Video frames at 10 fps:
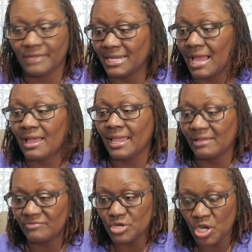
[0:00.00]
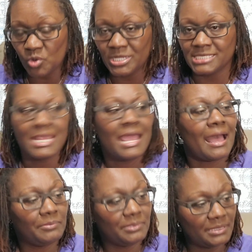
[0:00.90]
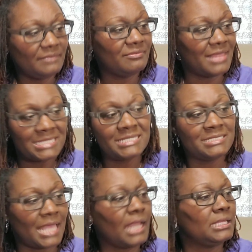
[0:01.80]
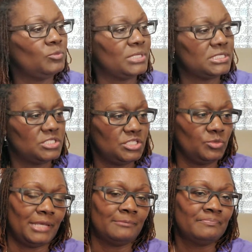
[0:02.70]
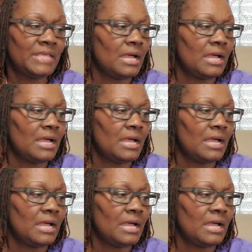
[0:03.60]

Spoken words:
And I have noticed, I believe that's exactly what it's doing.